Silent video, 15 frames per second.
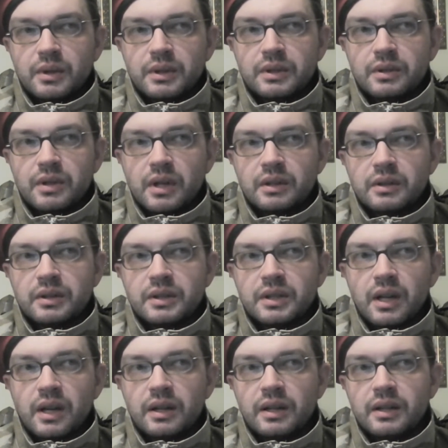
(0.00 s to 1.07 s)
was trying to
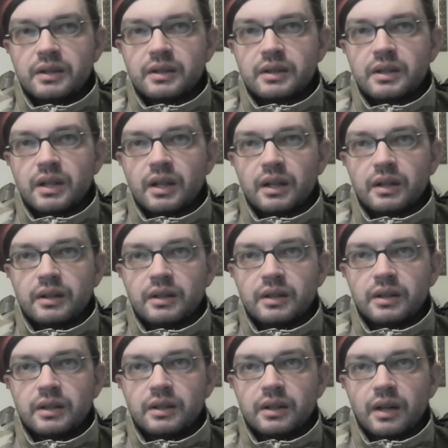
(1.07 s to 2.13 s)
say is that
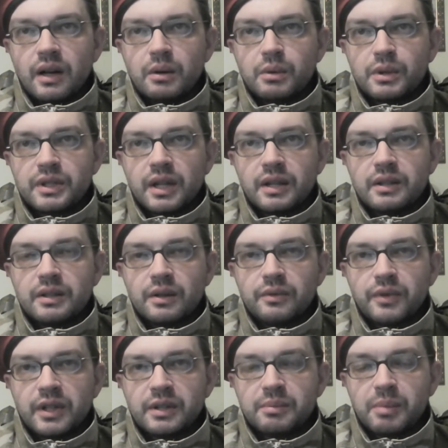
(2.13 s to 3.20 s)
the our
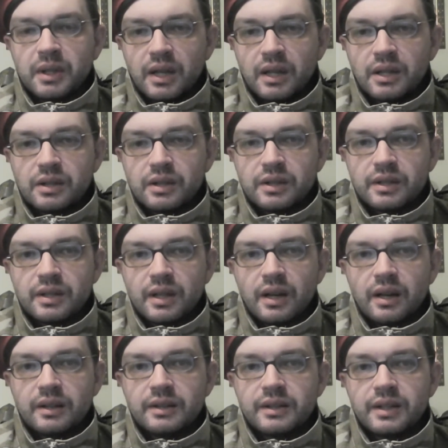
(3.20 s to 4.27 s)
sets of expectations
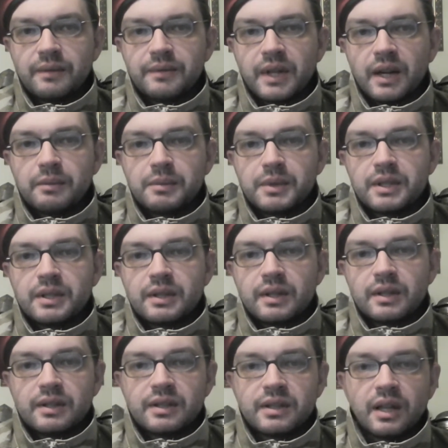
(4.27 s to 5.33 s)
are
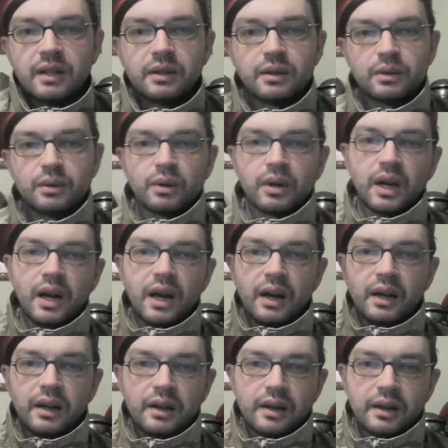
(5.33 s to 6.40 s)
sometimes set too
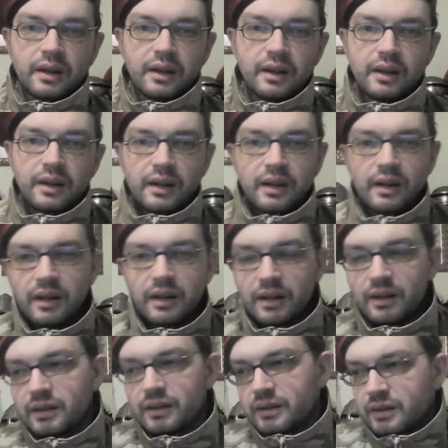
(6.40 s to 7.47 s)
high,
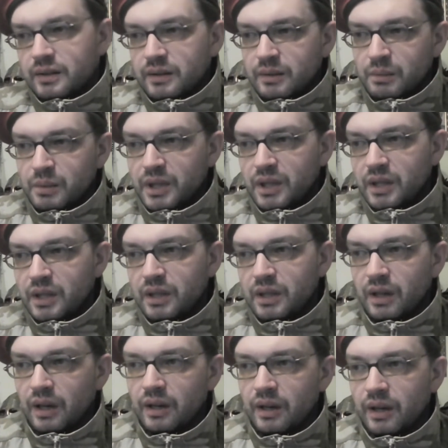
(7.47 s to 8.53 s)
and
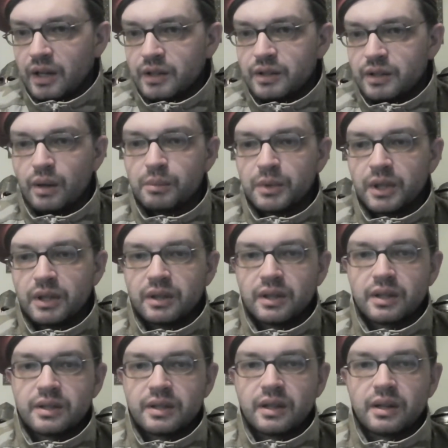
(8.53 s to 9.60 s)
we assume
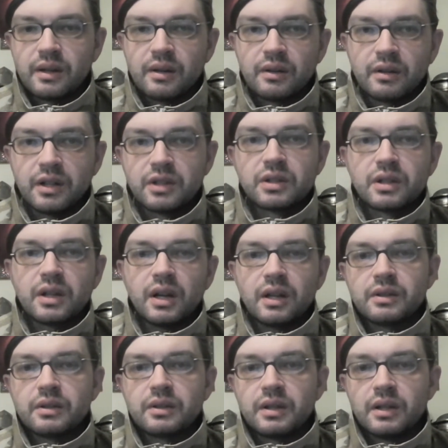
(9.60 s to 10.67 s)
that it's a rich
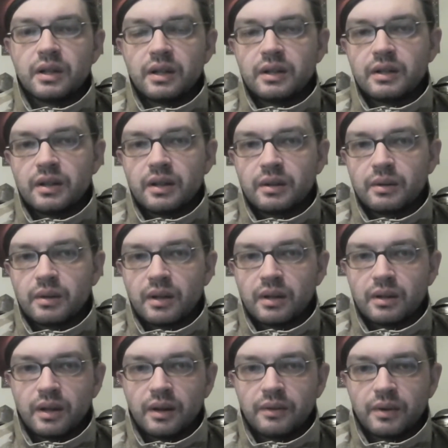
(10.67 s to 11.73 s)
country and
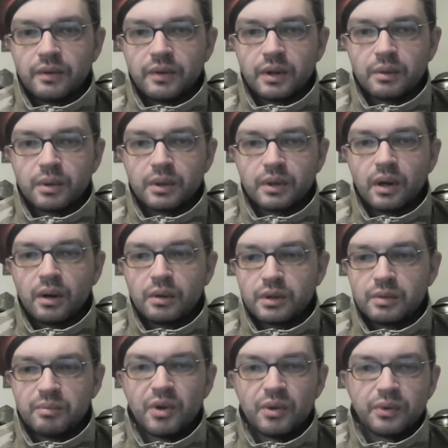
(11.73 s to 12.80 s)
that everything would
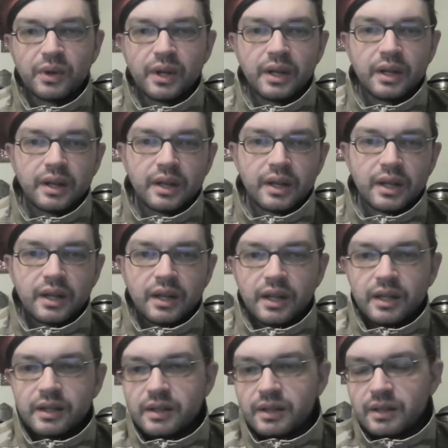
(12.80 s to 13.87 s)
go smoothly.
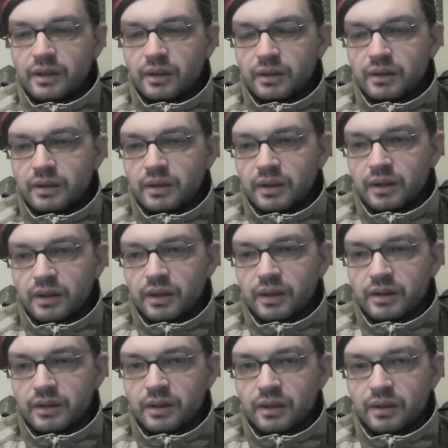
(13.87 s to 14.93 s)
It's not.
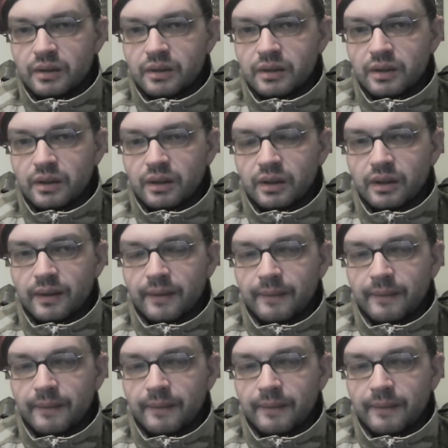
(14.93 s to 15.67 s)
It's not.